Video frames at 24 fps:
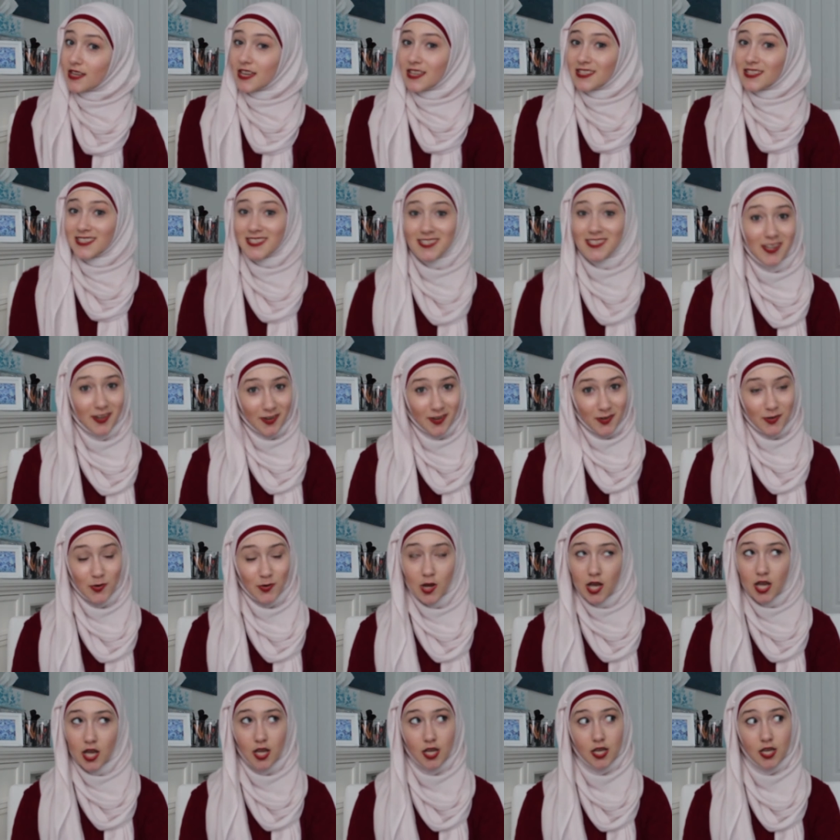So
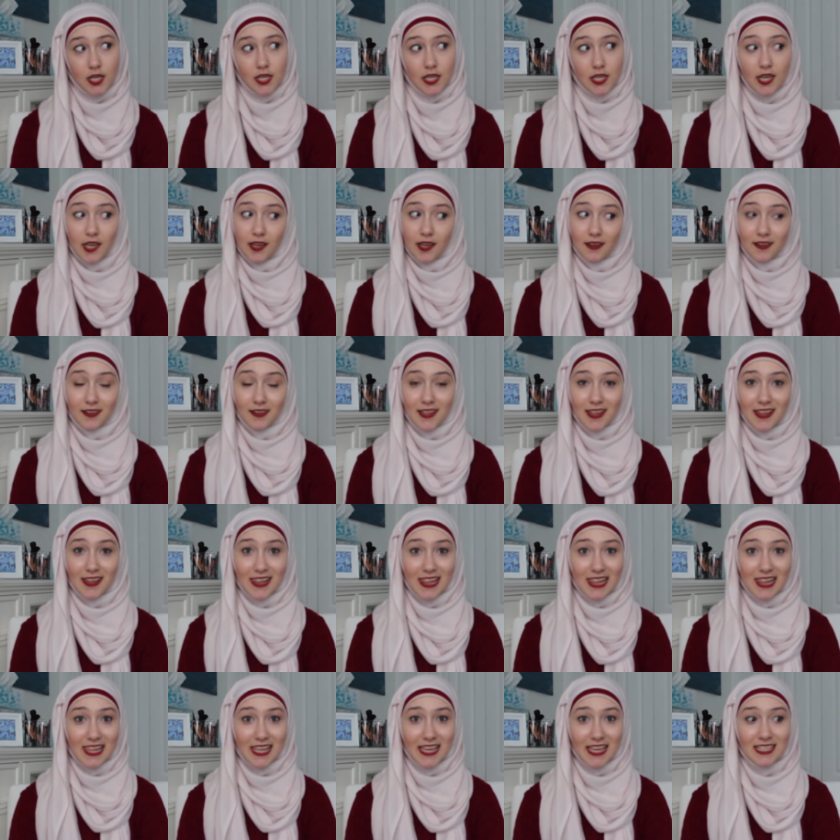yeah,
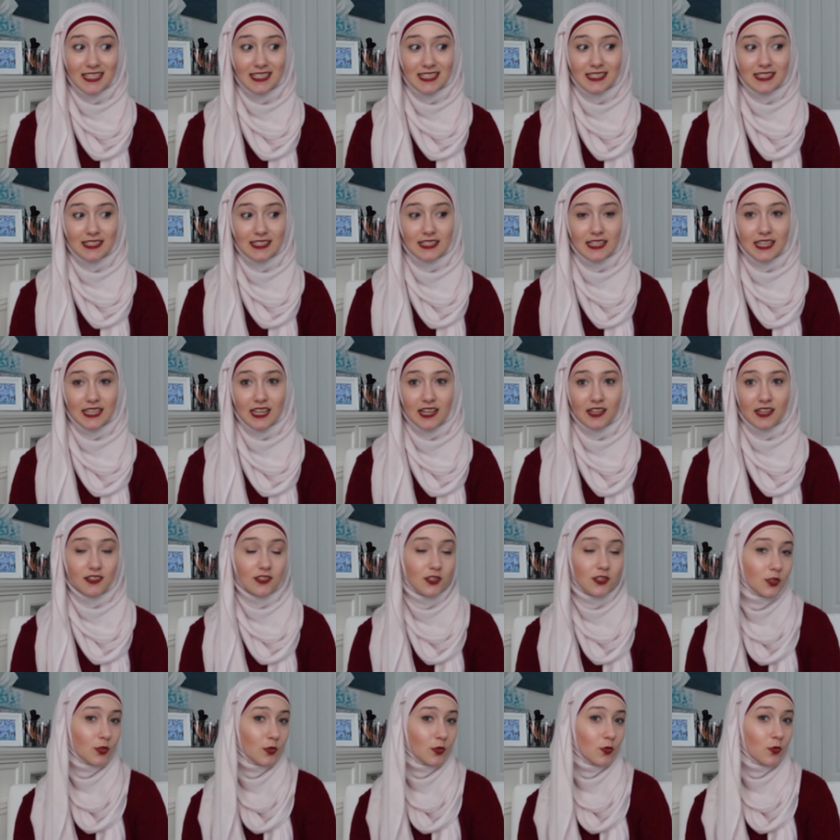let's get
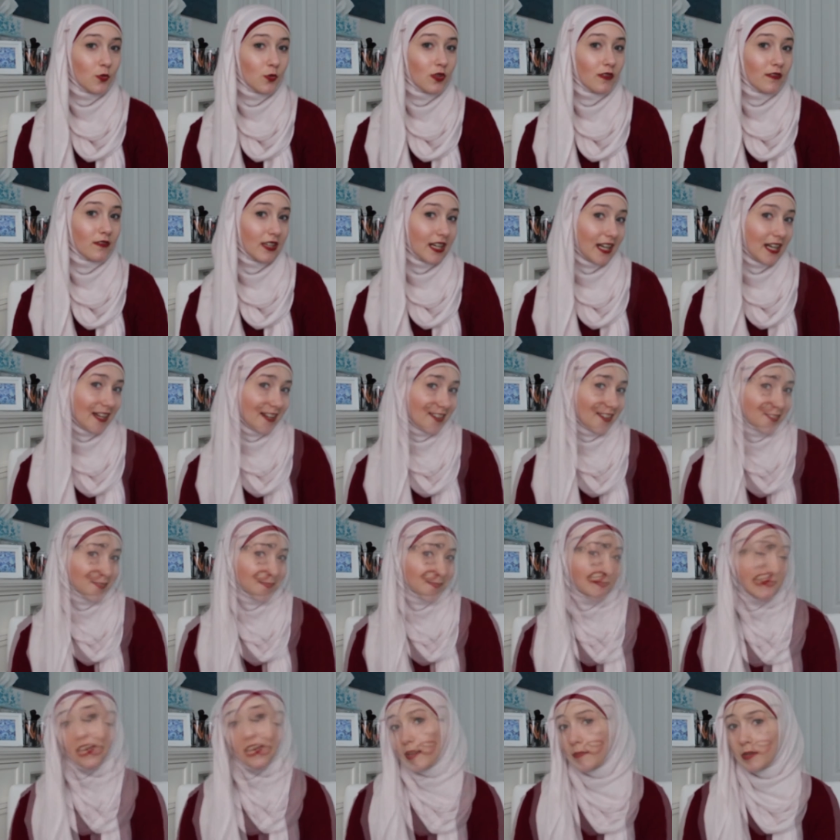into the video.
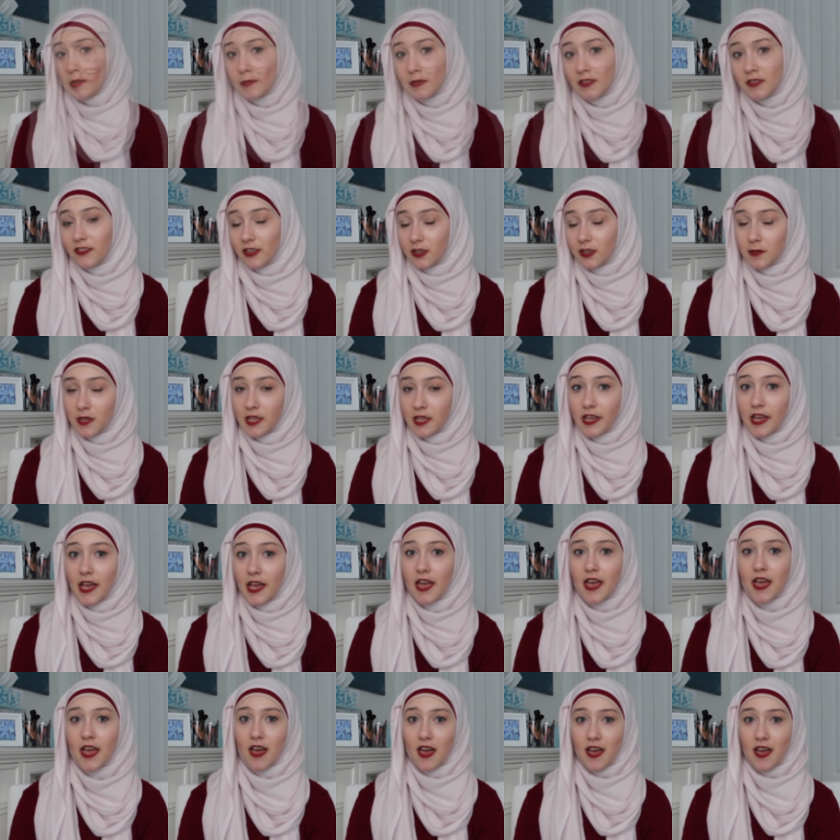Today I'm going to be filming
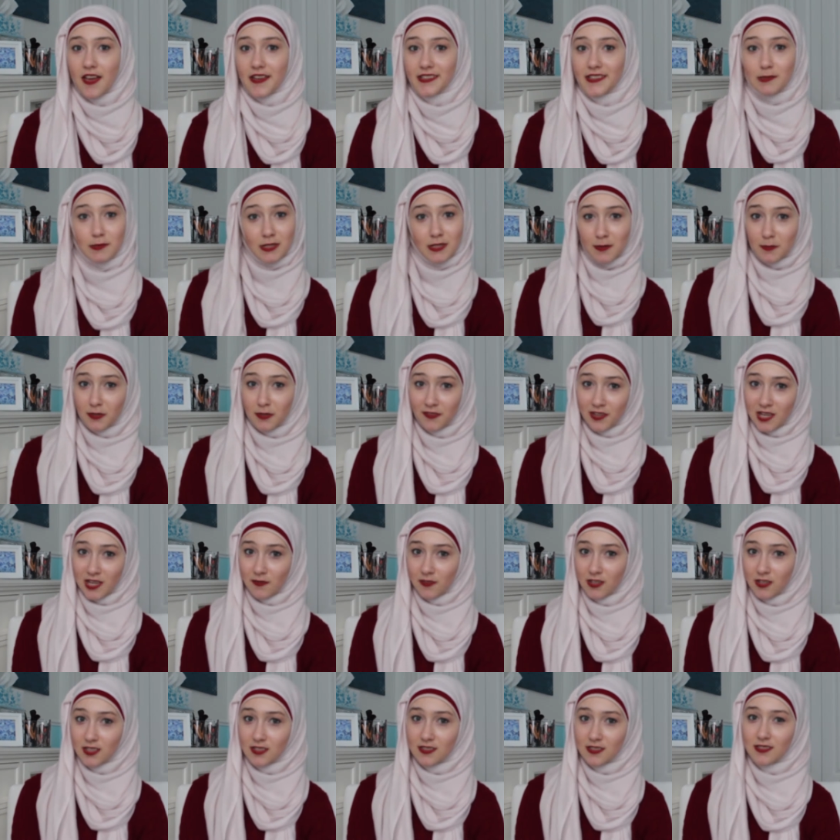September
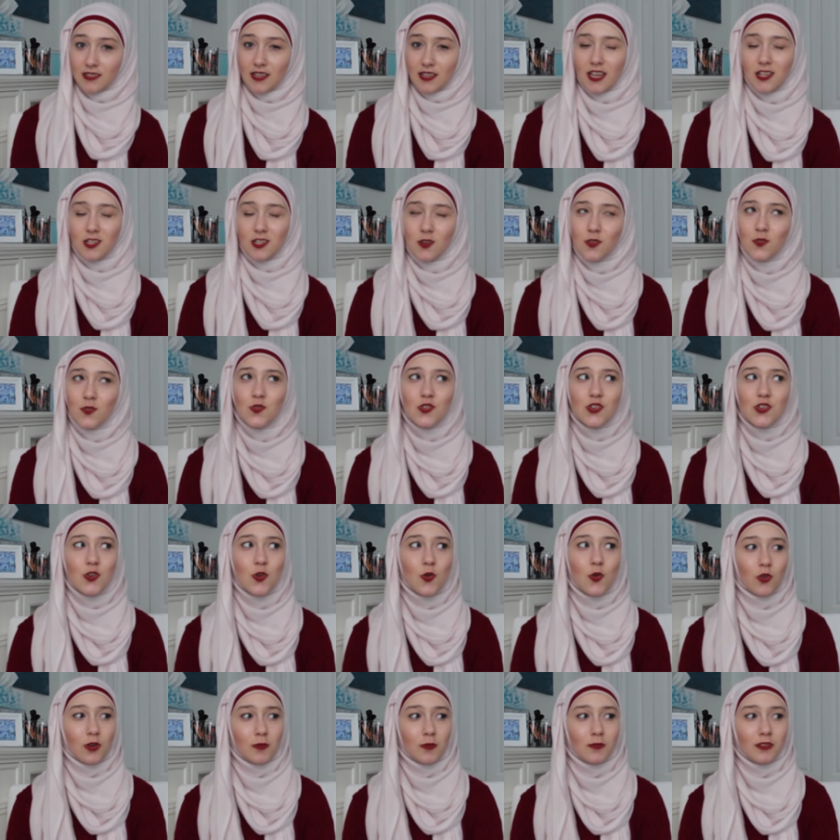favorites. I don't
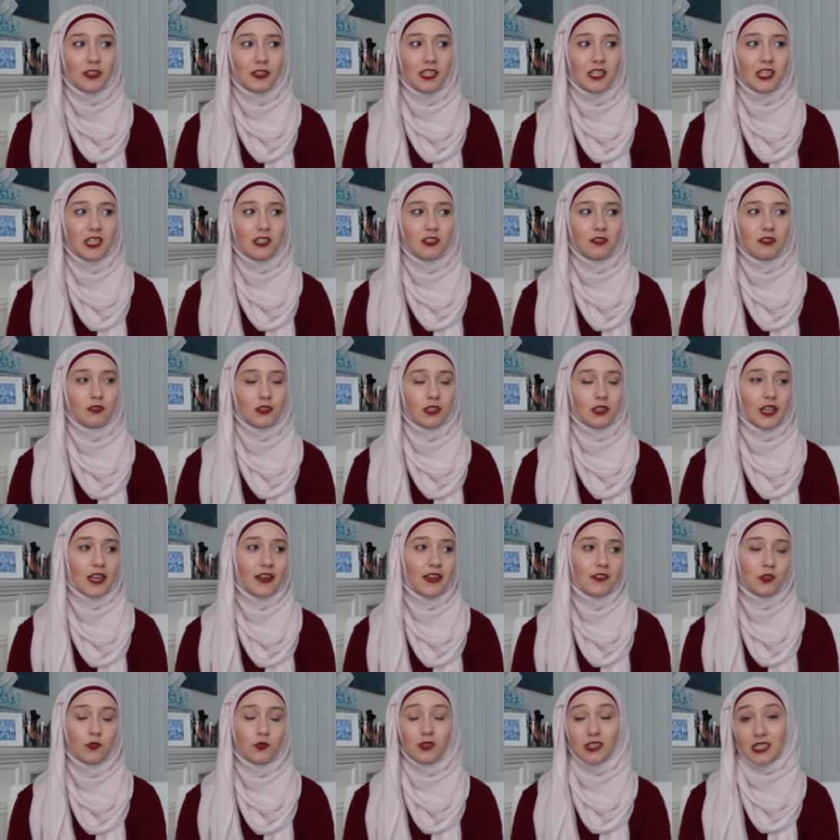normally, well, I
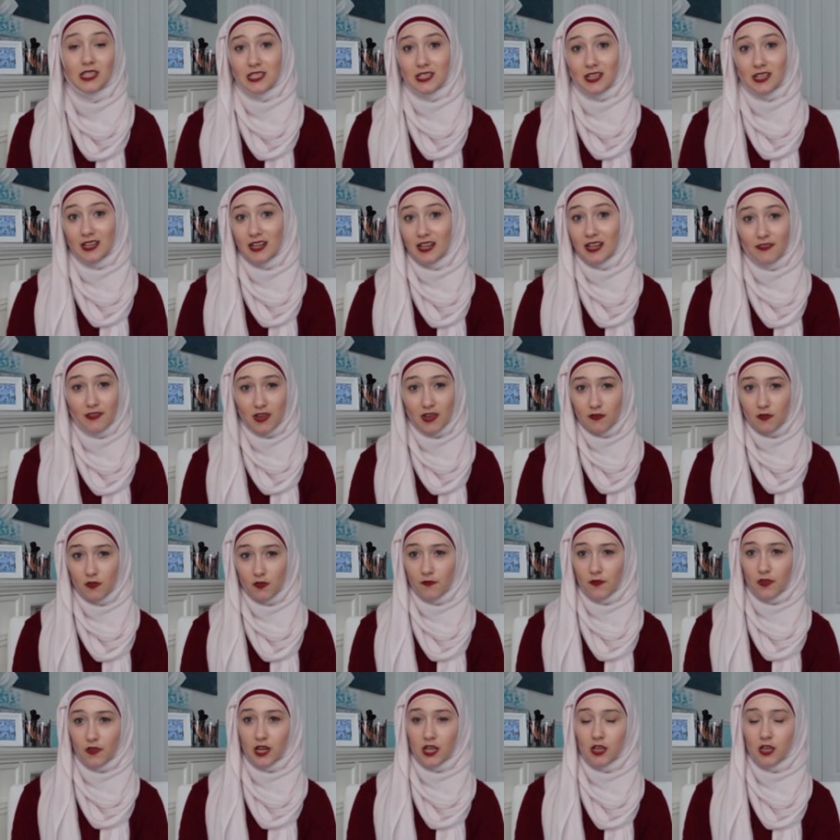haven't really done any favorite
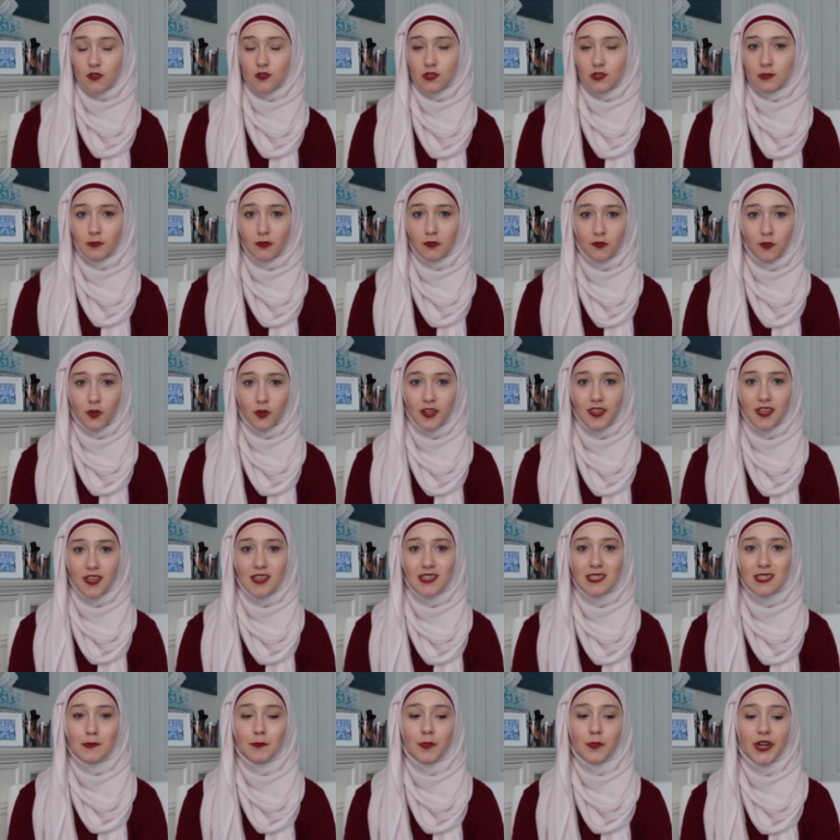videos before
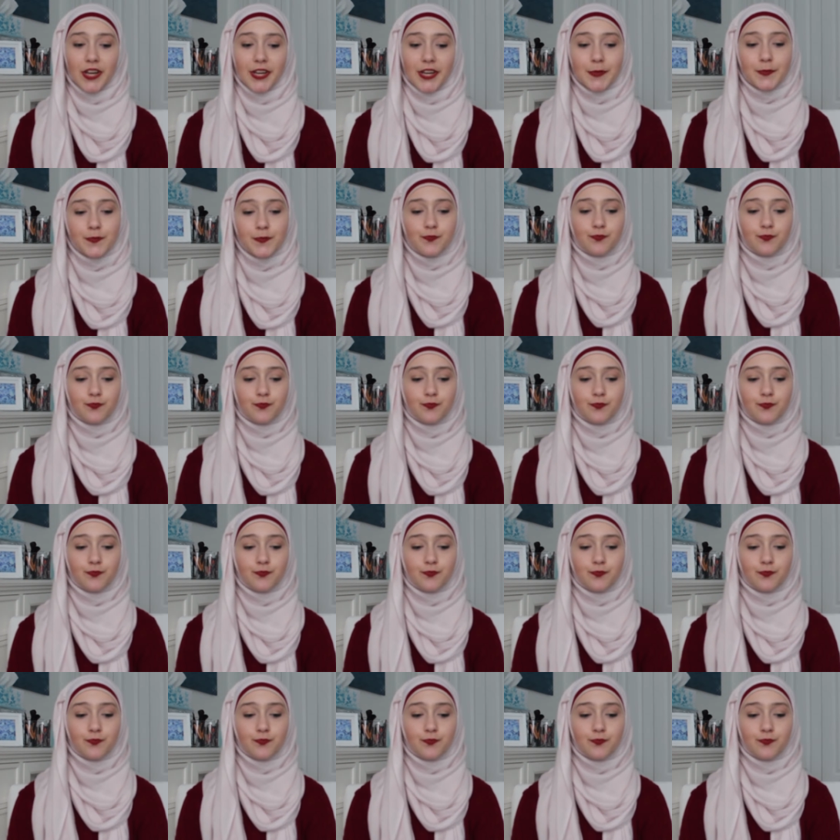this, but